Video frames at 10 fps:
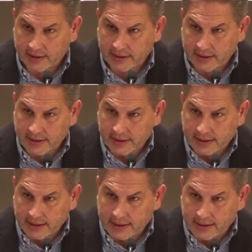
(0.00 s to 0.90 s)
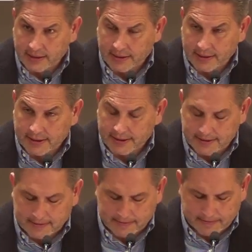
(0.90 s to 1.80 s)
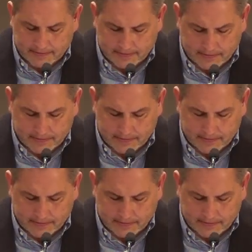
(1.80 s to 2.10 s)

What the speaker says: Nothing is said.